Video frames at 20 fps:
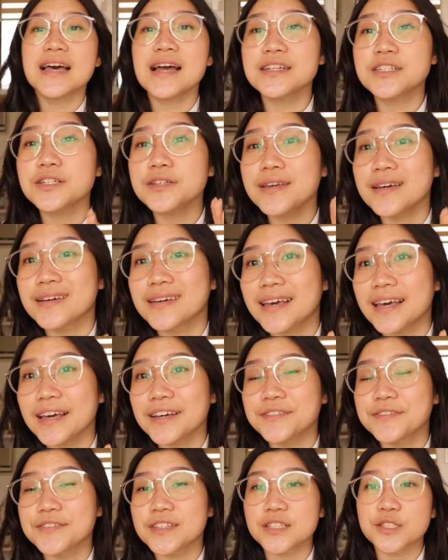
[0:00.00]
actually a
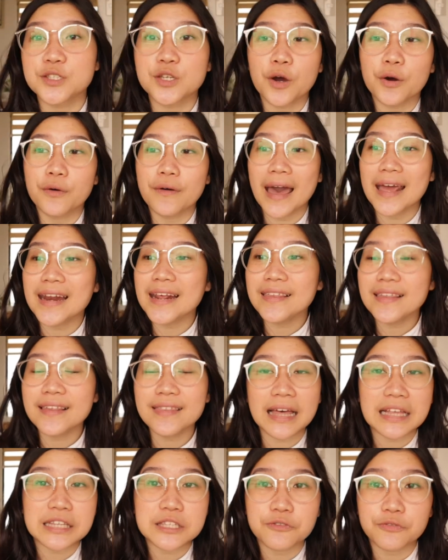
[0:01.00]
gift, so anything
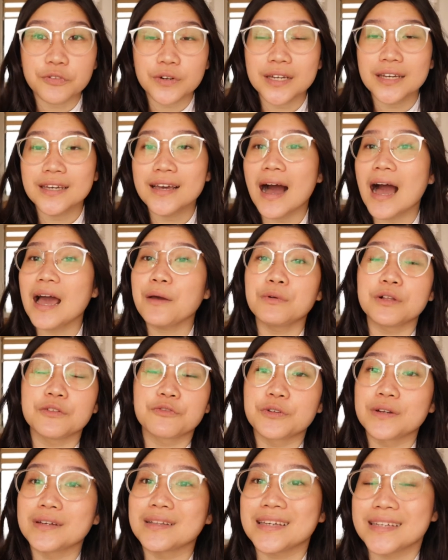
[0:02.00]
that's free, I will
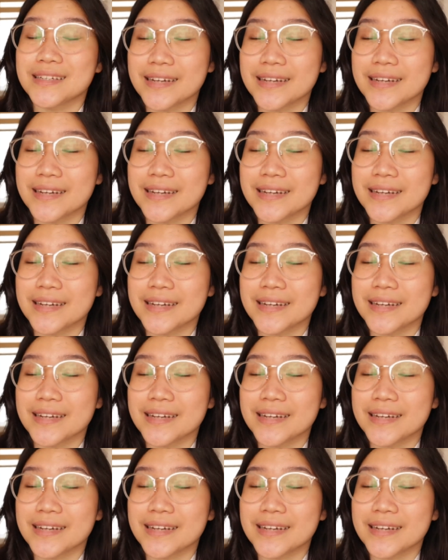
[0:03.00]
freely